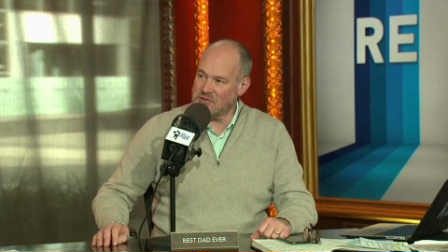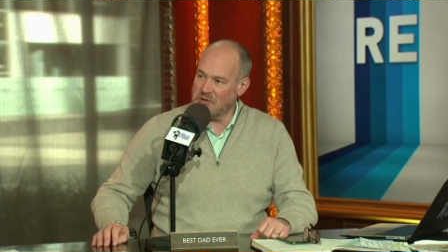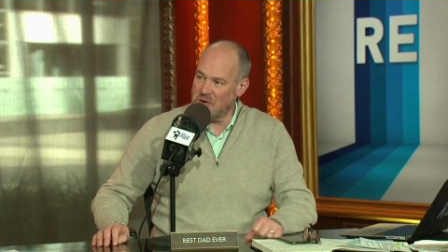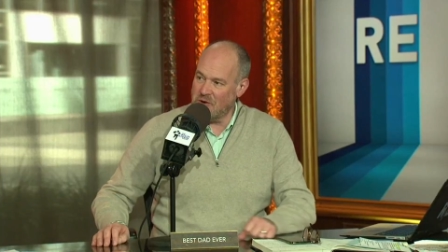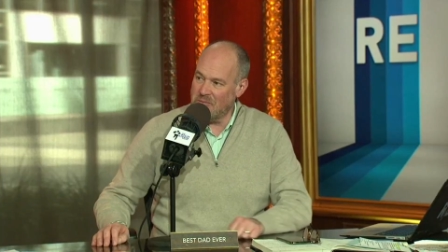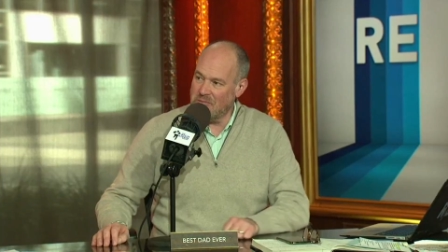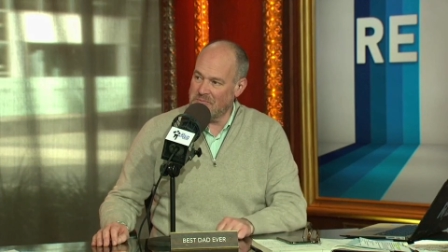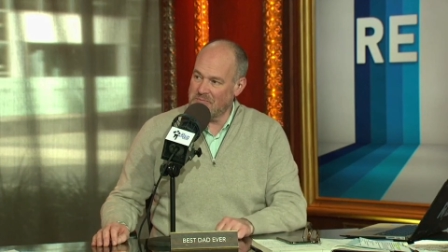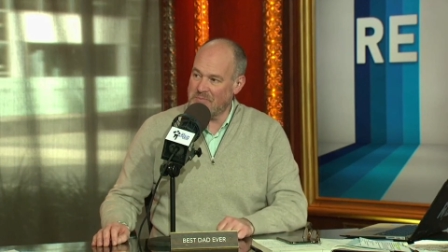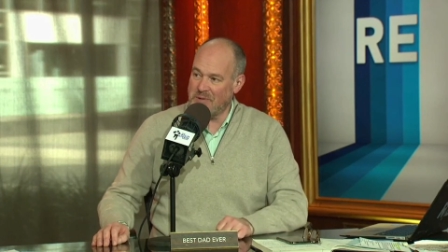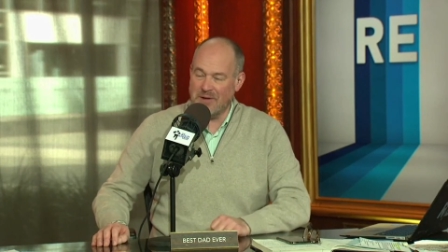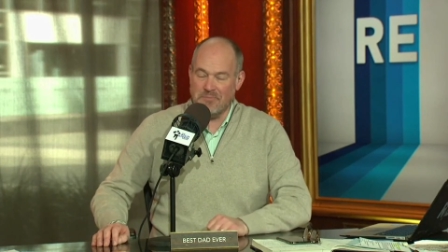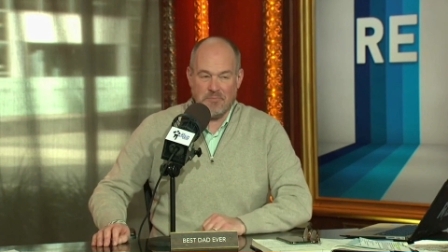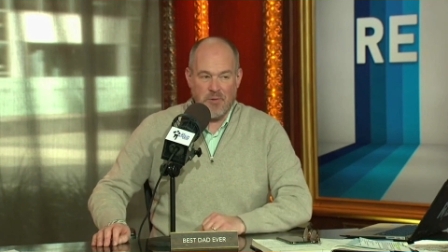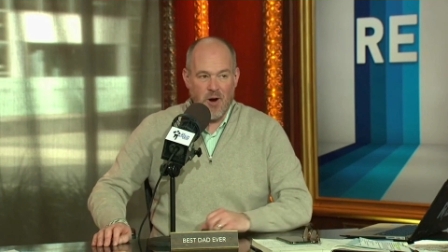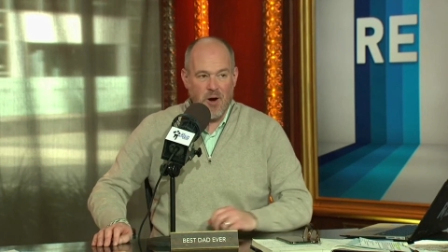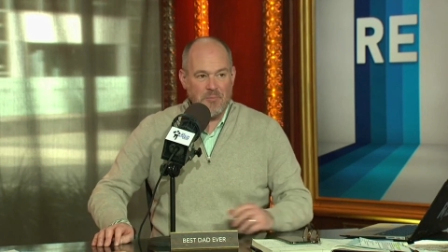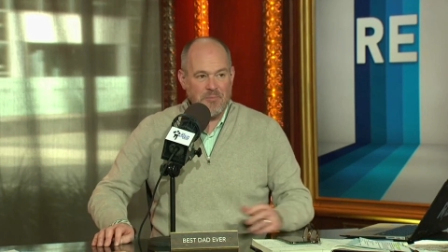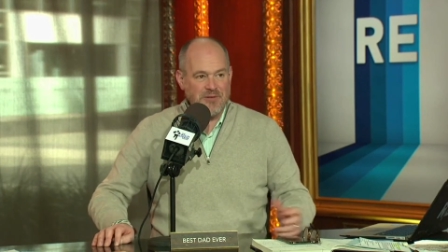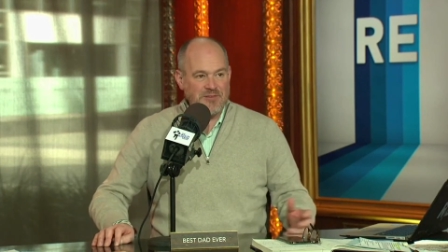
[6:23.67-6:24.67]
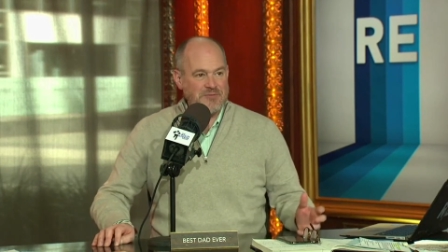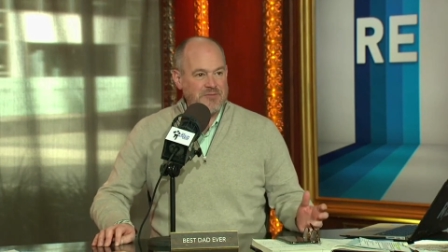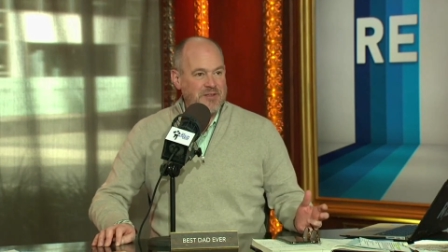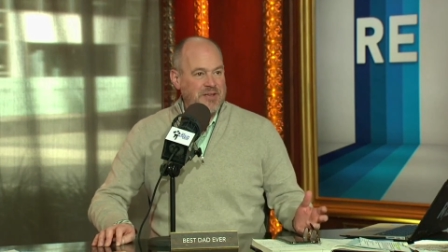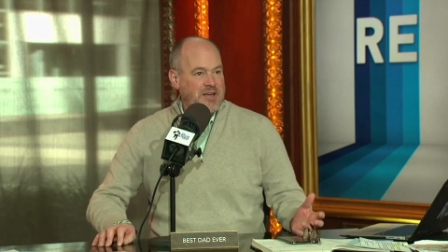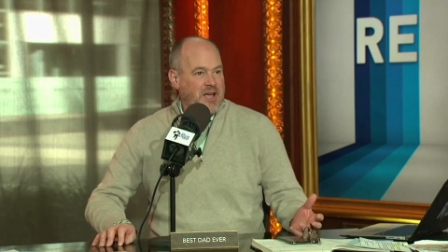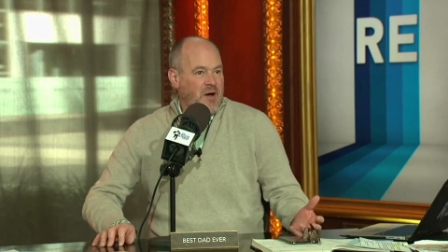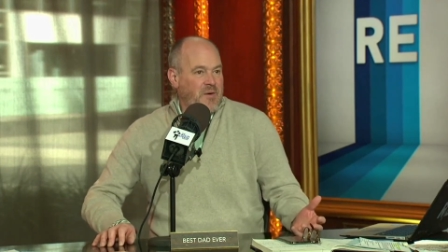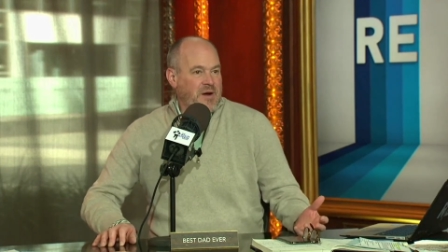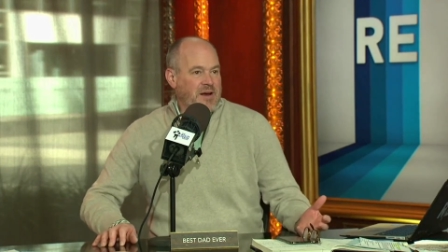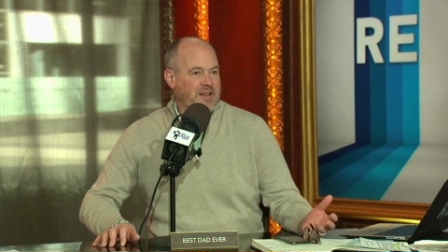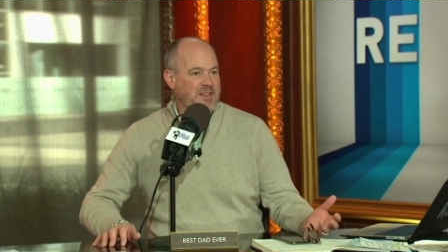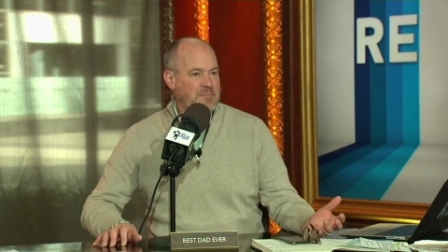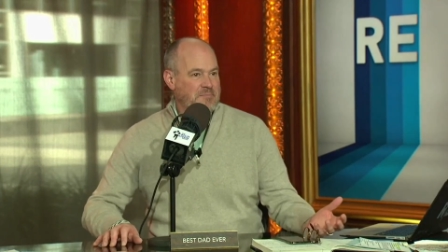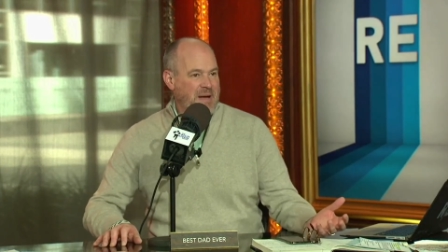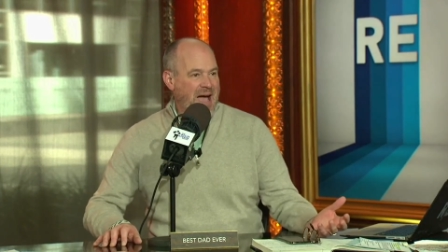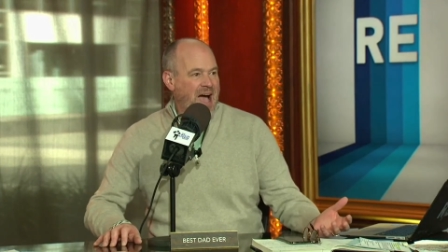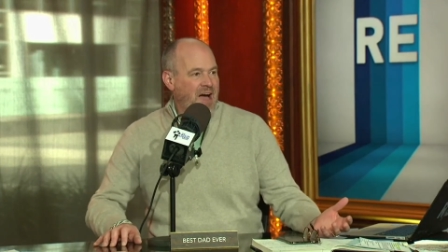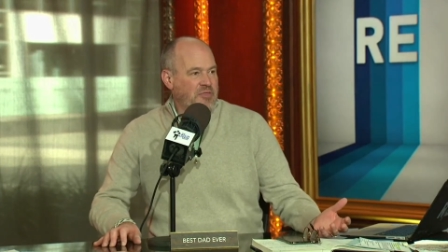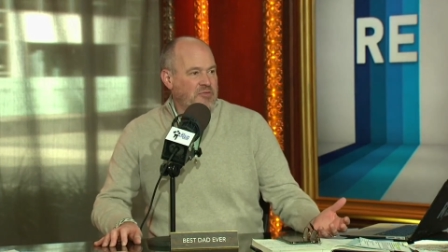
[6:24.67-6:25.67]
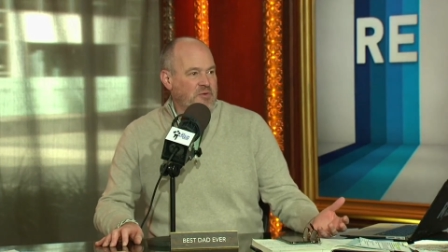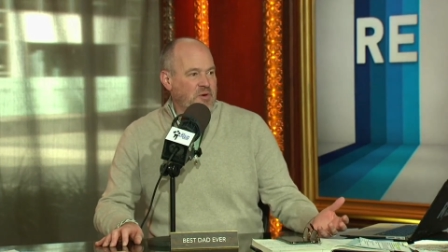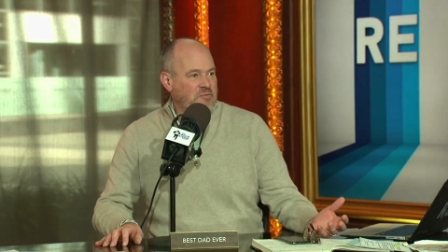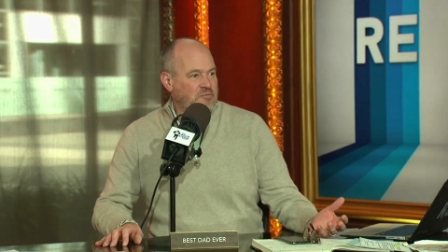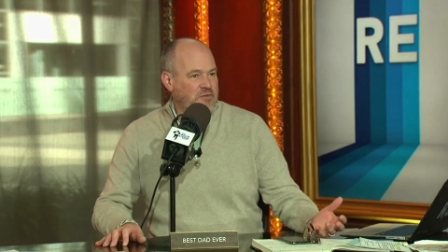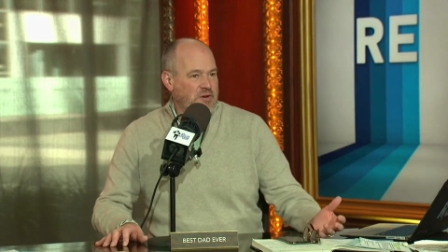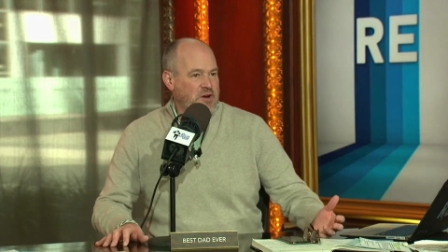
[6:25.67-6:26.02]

to him by purposefully going oh, to the bathroom be, yeah.